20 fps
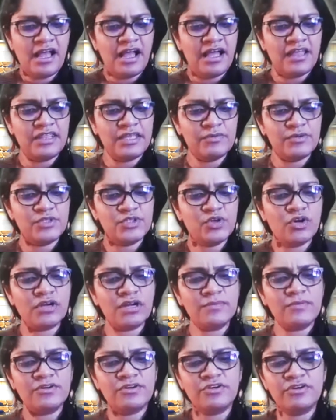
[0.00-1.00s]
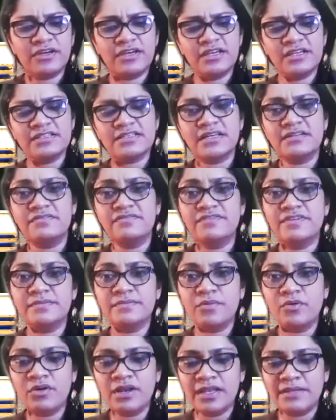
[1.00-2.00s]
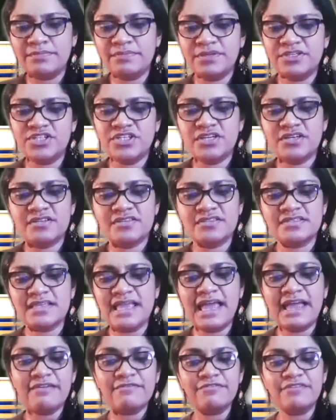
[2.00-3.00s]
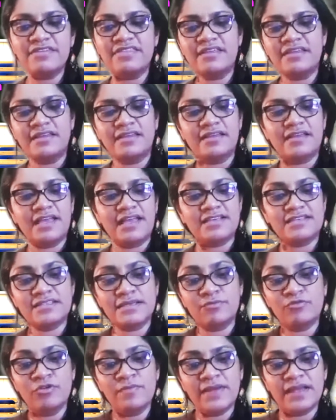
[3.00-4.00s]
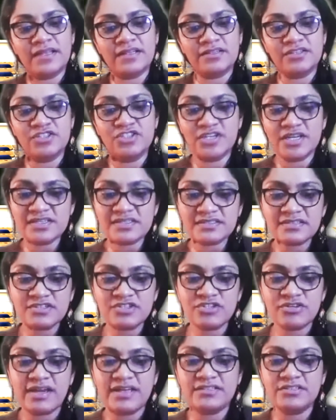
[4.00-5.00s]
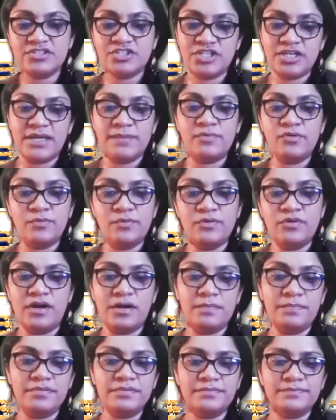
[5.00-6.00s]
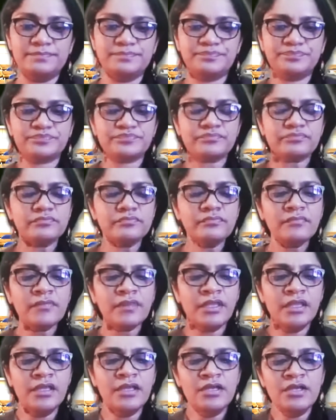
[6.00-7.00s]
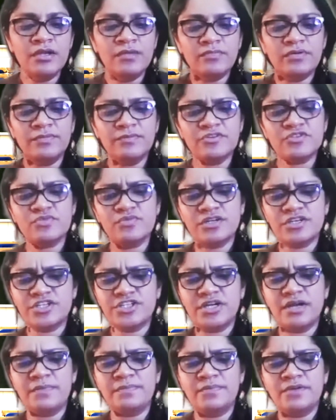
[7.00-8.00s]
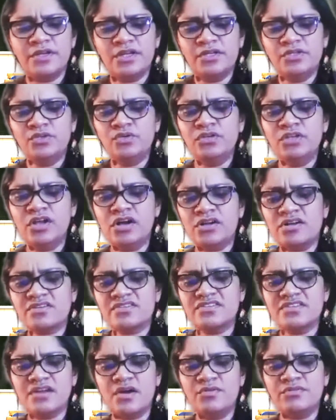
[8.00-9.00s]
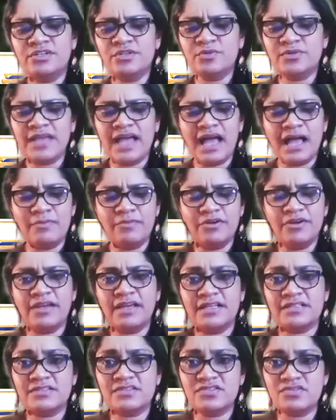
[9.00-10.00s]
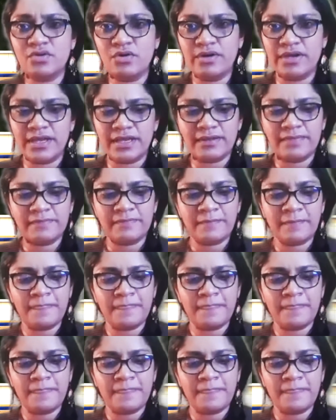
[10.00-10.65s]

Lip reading: And they would talk about cricket and football and pictures, everything except women, just to try to cheer Popo up. Popo's workshop no longer sounded with hammering and sawing.